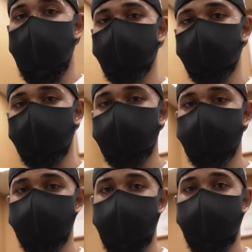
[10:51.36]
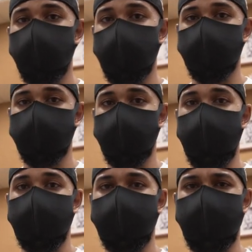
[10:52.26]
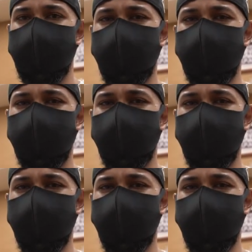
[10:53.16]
have with this is the egg whites and